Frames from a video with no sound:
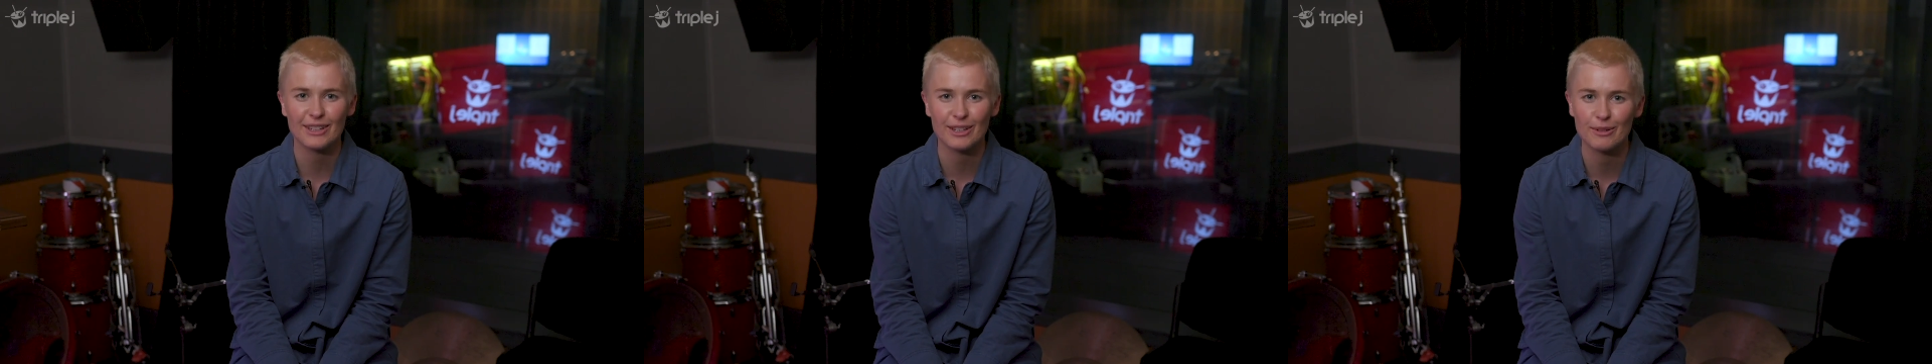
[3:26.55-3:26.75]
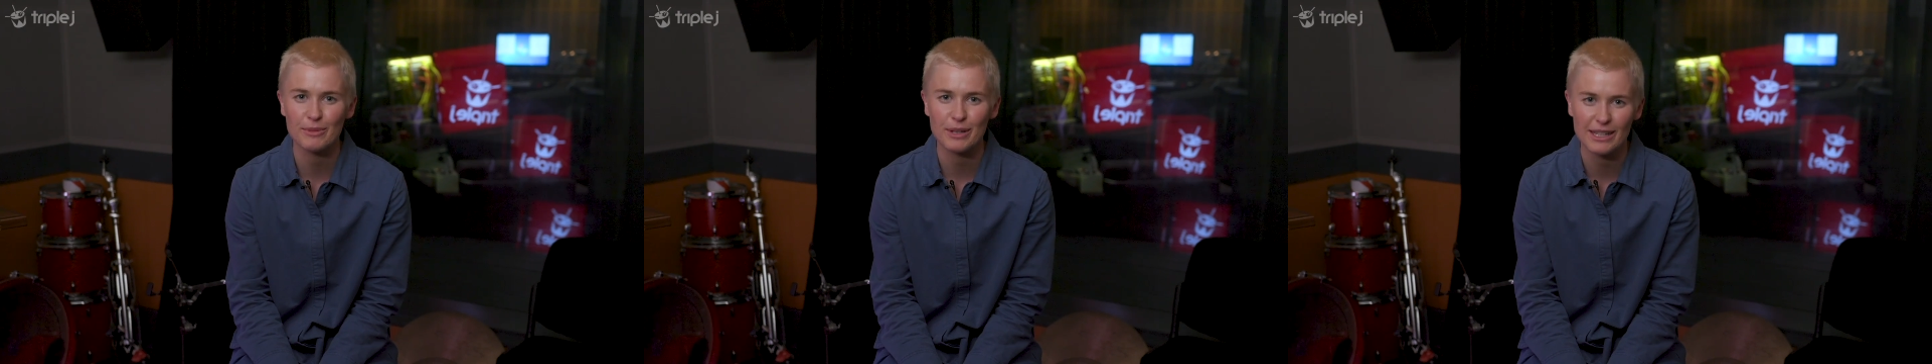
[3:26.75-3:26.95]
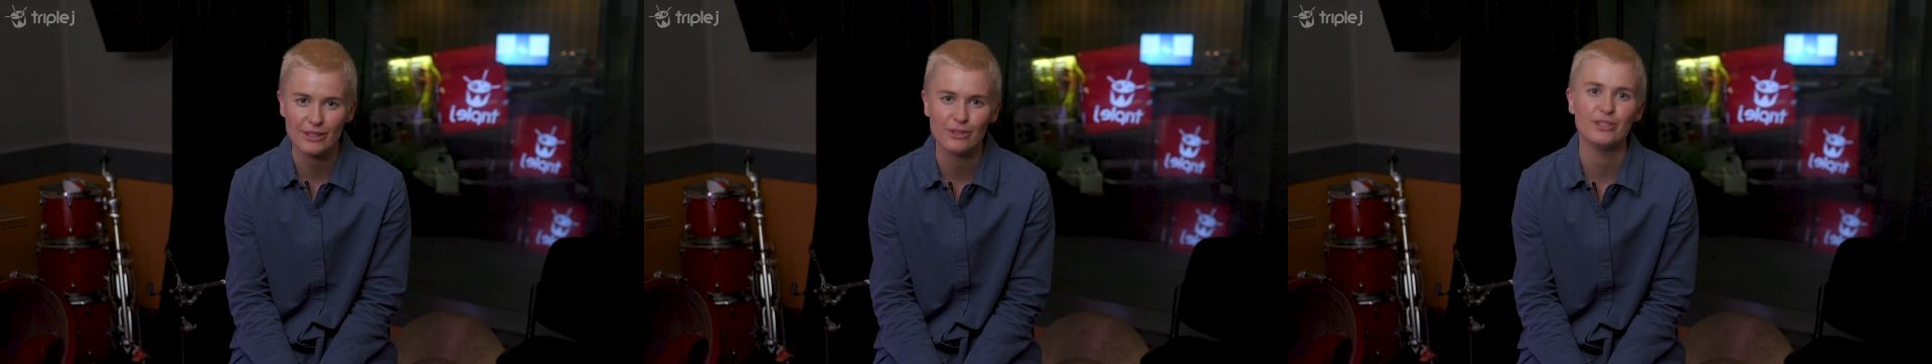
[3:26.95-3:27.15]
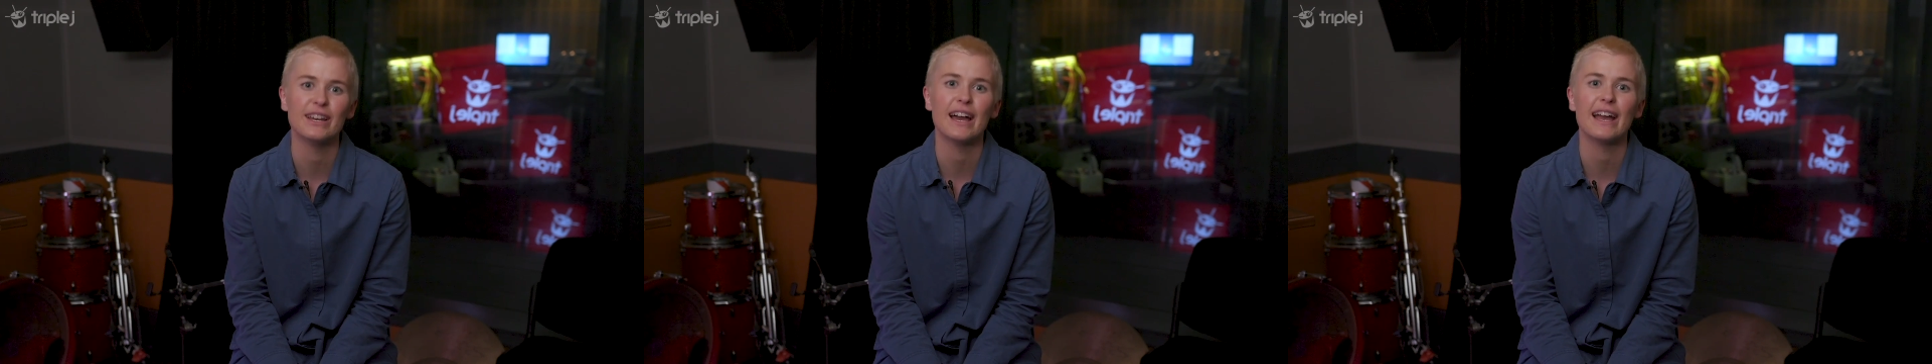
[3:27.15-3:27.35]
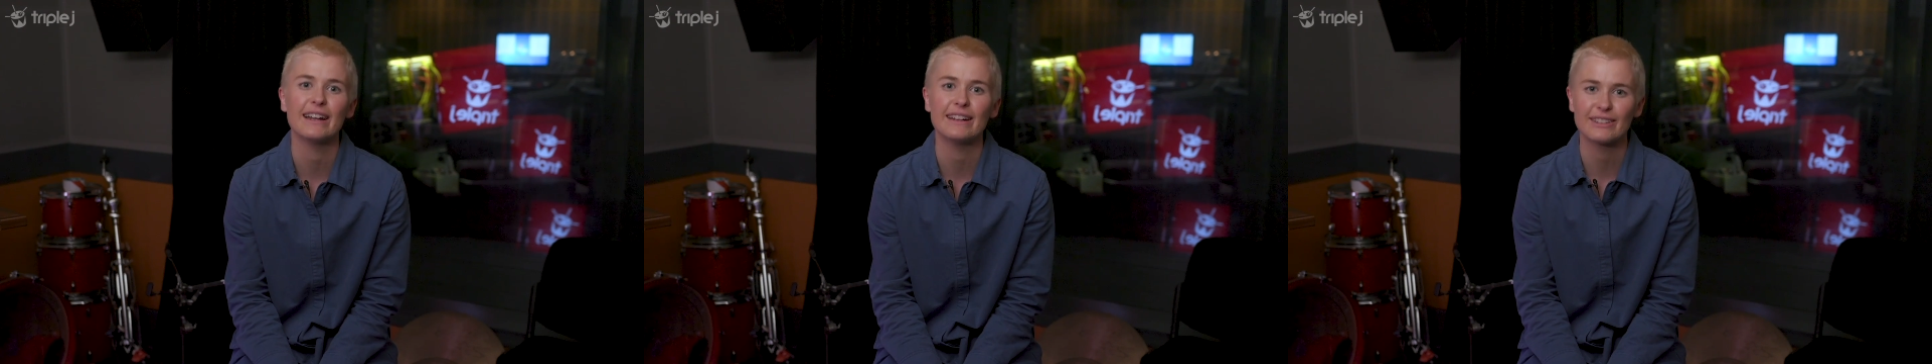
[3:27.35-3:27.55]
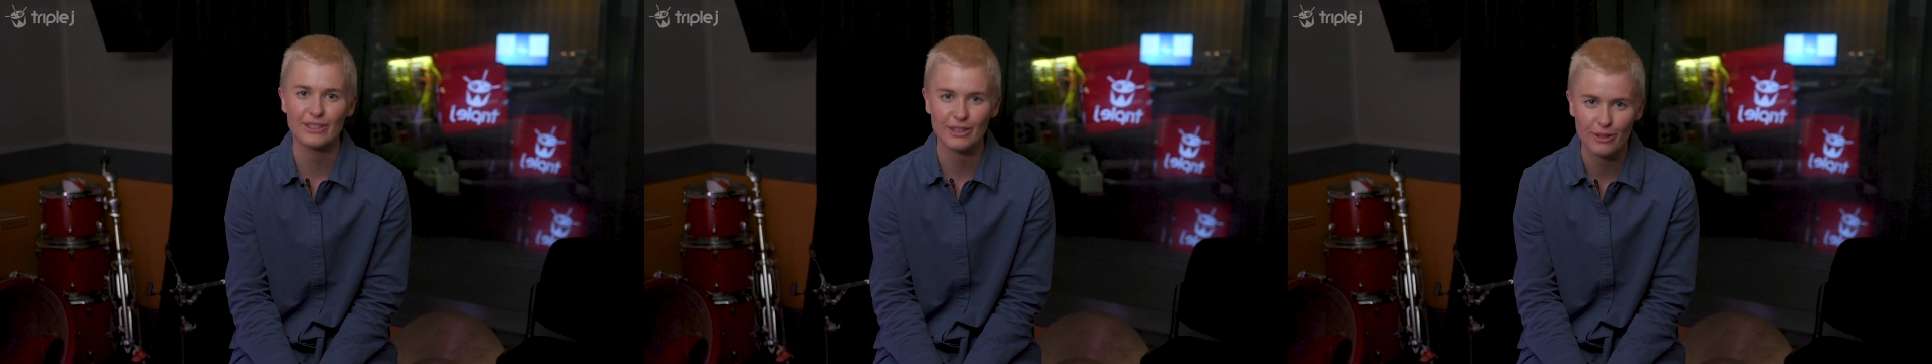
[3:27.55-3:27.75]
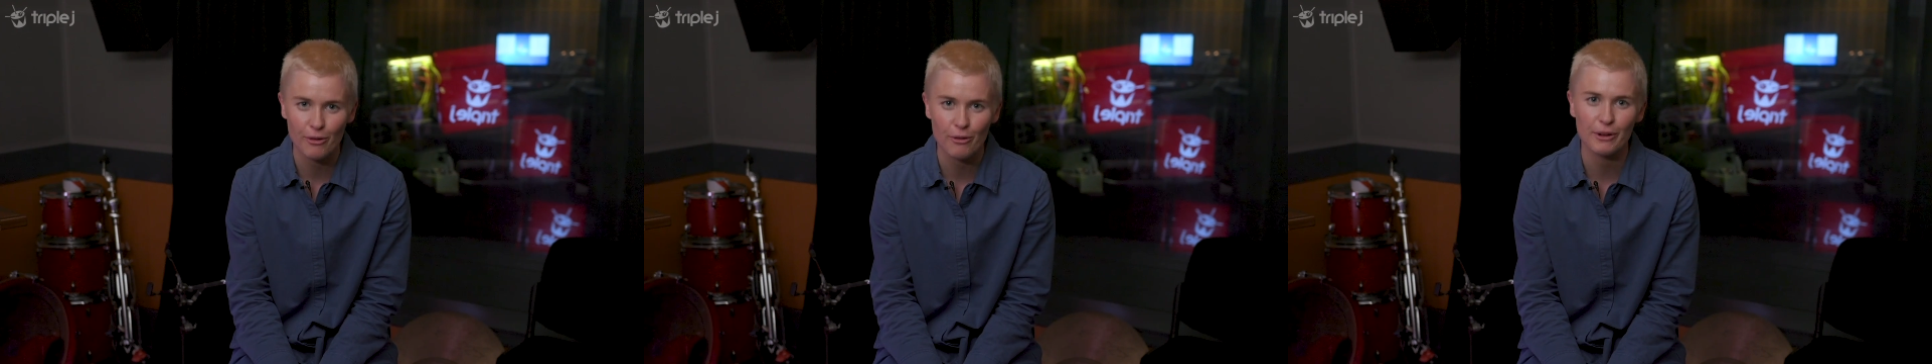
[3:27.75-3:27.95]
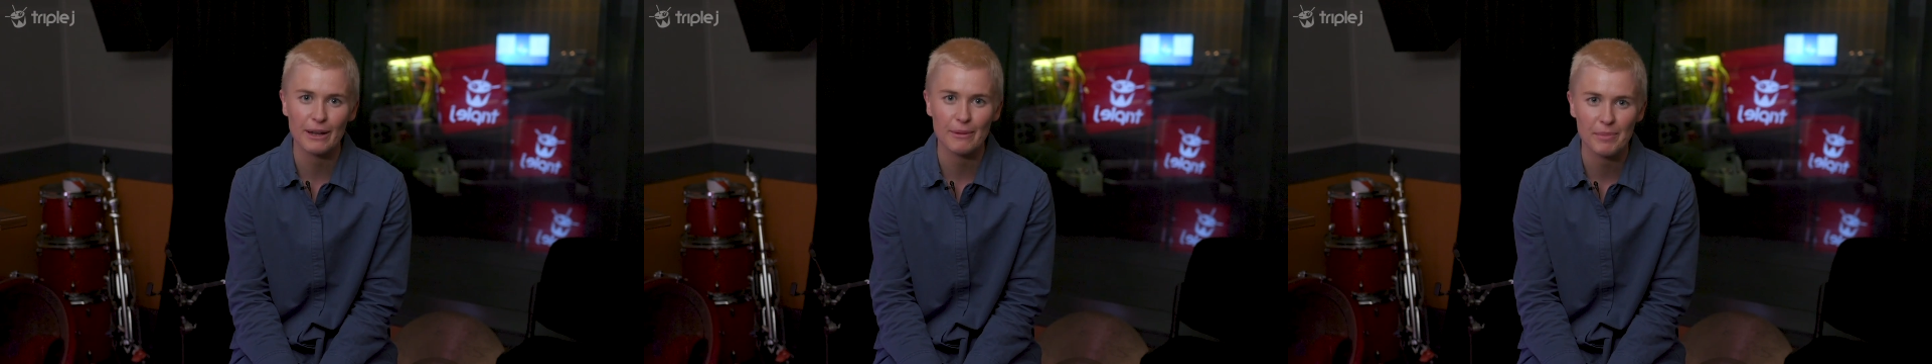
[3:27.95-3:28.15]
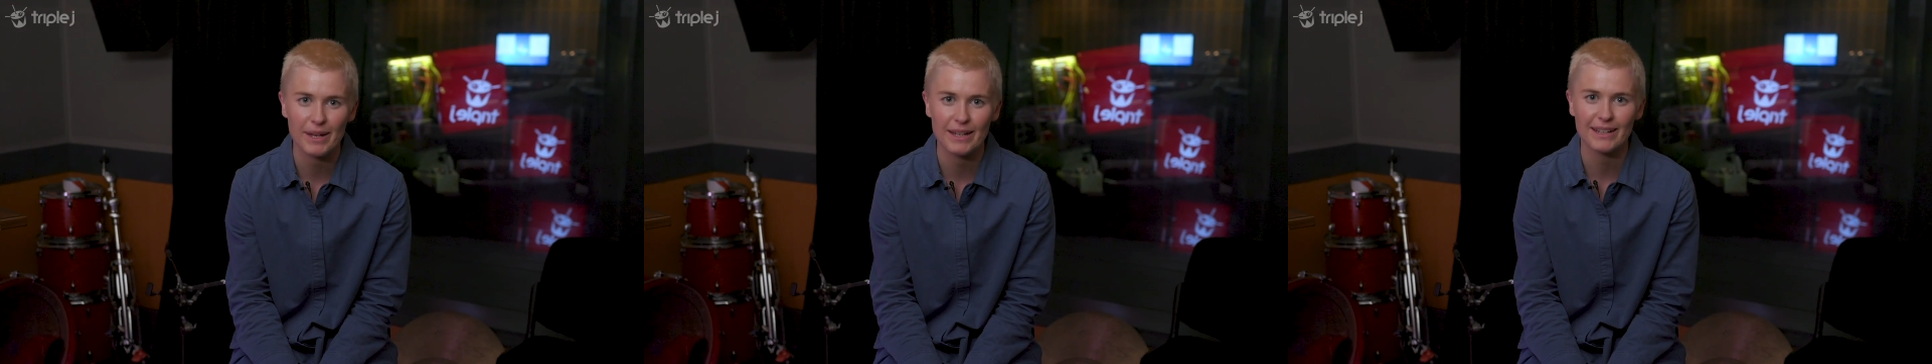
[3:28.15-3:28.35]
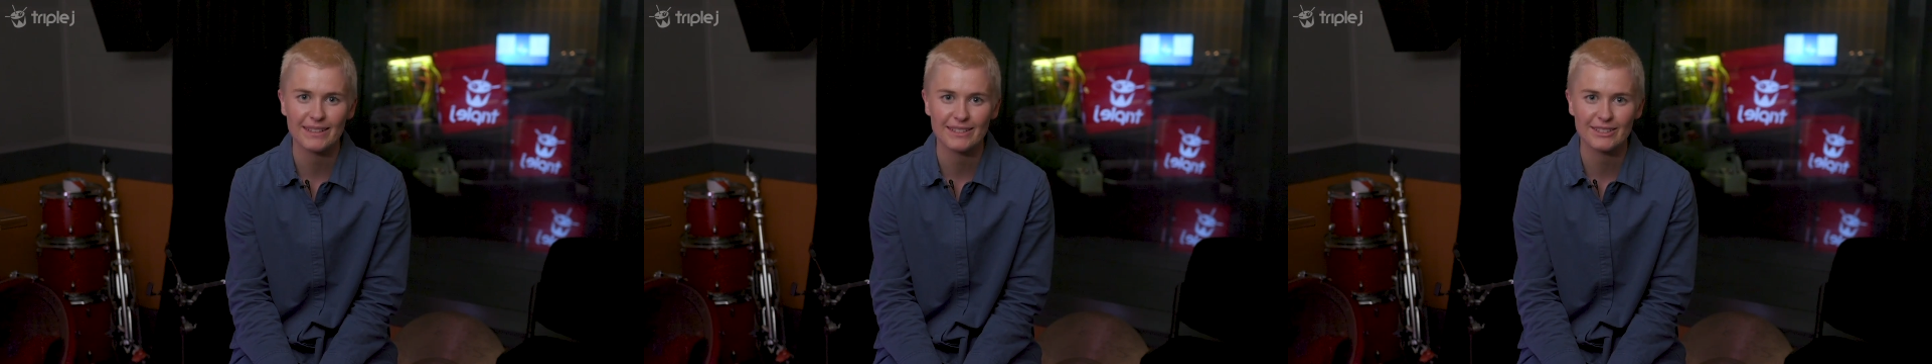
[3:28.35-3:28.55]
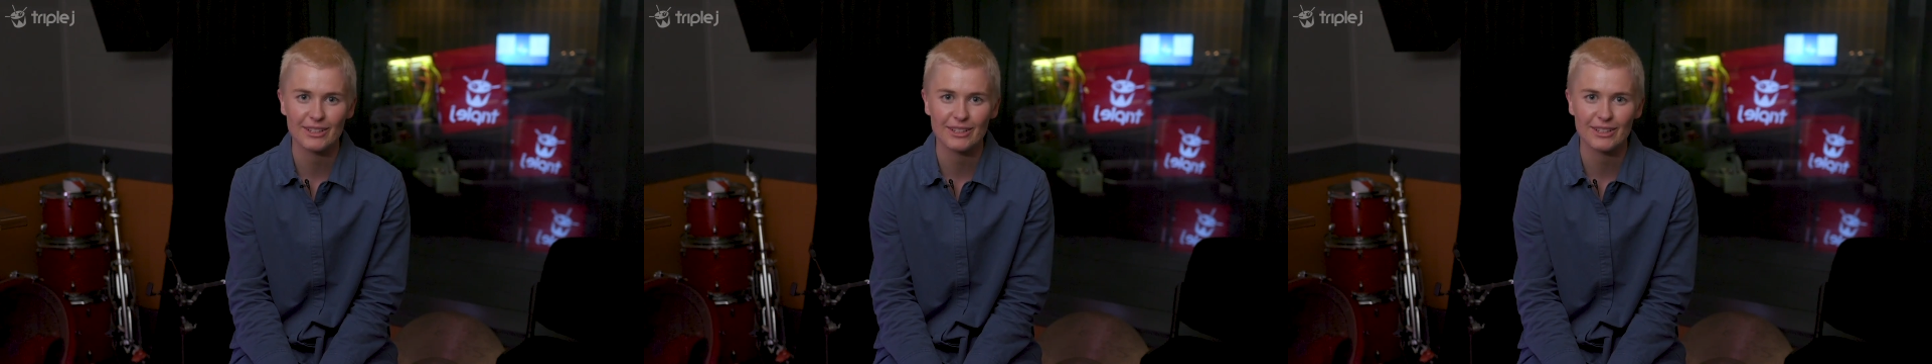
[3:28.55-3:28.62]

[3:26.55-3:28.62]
gonna be a new day and it's gonna all get better.